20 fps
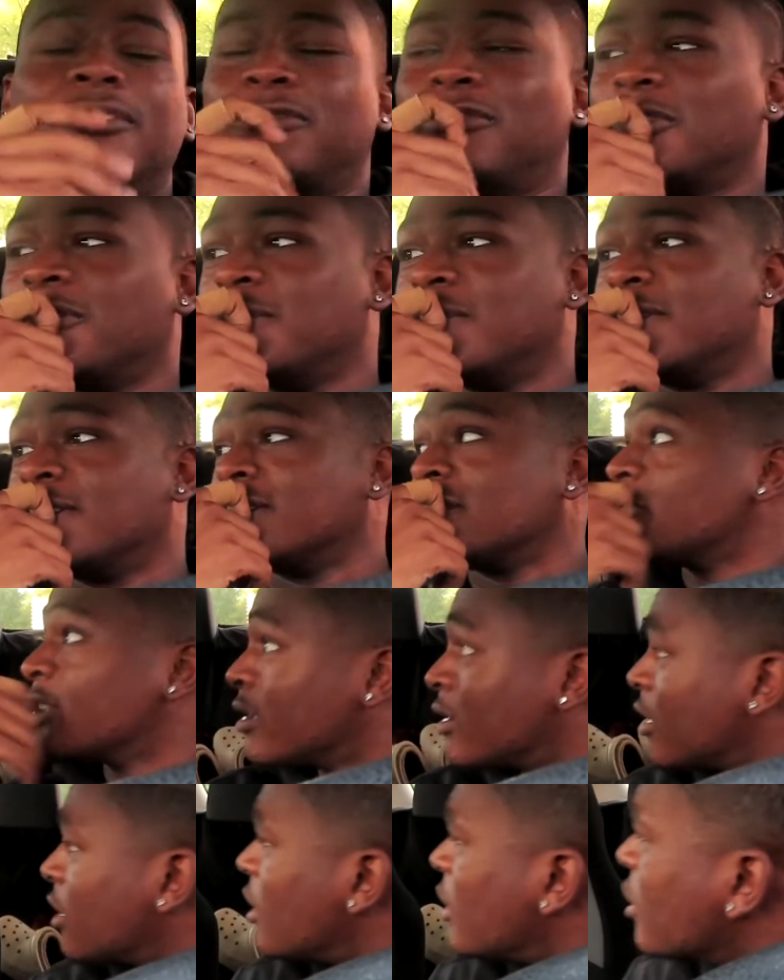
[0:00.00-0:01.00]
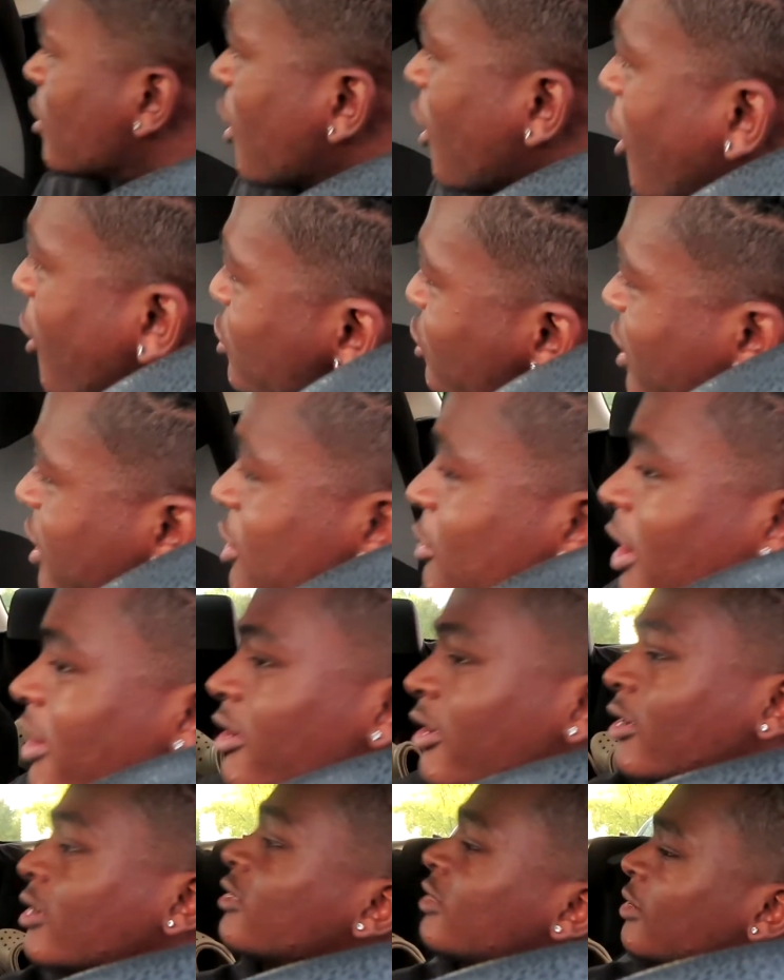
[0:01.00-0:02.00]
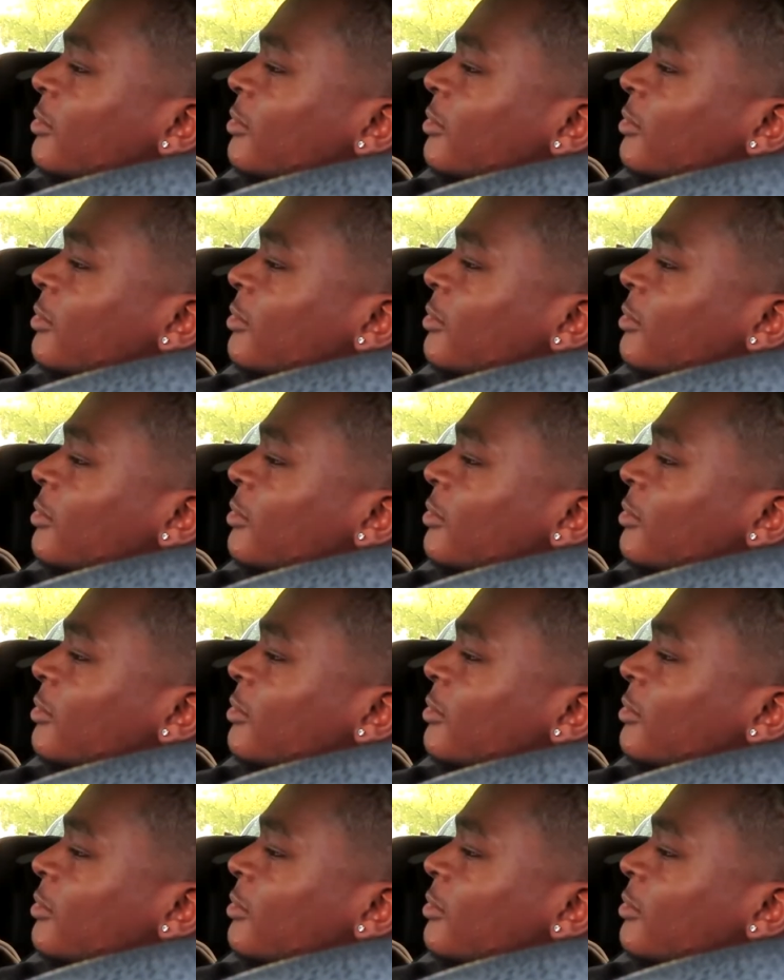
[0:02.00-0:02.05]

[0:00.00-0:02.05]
feel me? Oh shit, he right here.